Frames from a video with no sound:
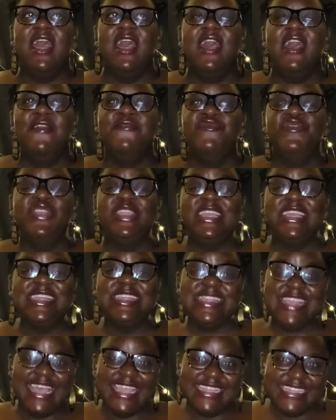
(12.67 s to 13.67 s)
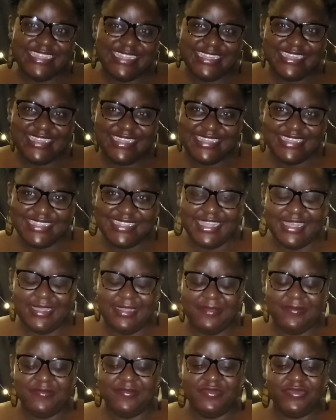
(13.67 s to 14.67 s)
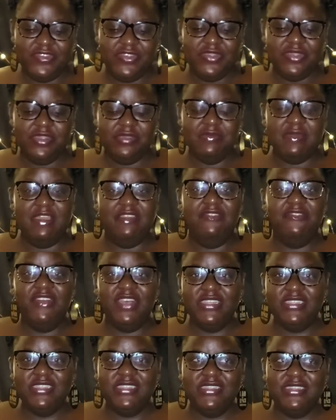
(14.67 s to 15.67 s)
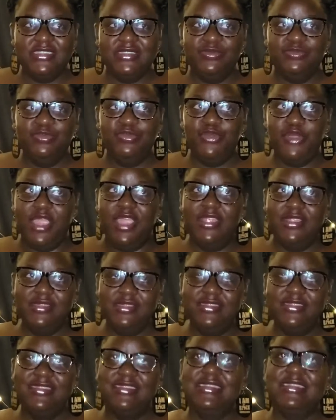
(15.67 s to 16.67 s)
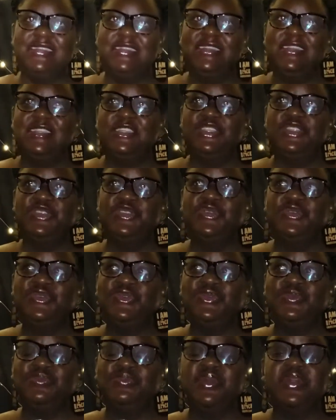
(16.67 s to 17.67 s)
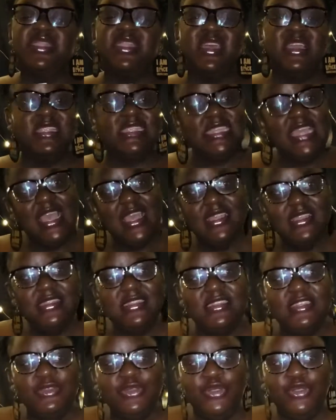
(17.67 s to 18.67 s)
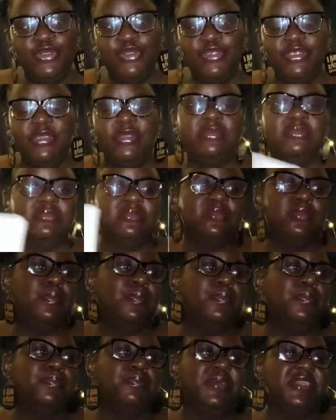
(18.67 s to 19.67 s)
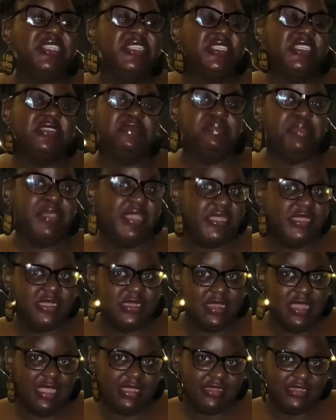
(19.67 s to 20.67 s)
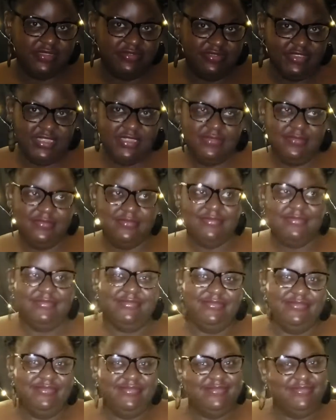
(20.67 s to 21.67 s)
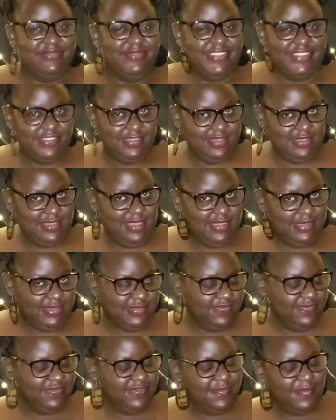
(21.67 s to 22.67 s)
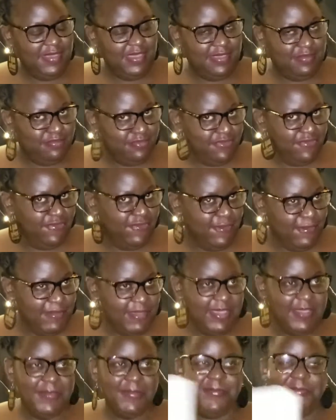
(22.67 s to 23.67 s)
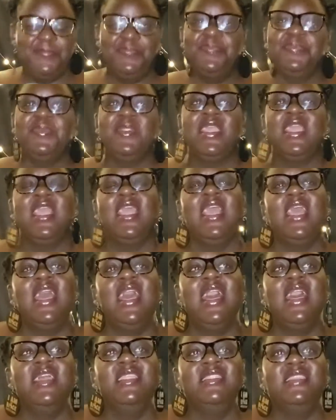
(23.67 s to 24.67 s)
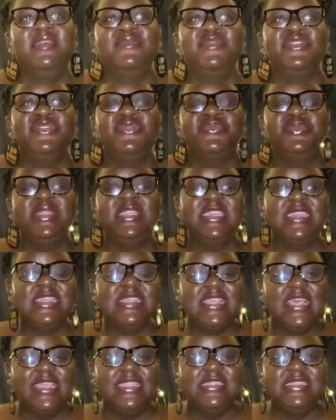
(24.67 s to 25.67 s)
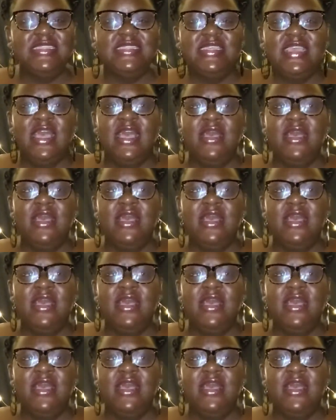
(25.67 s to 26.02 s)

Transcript: I'm really excited. This is my first Pride to both attend or participate in actively. This is active for me and performing. And yeah, I'm just really excited.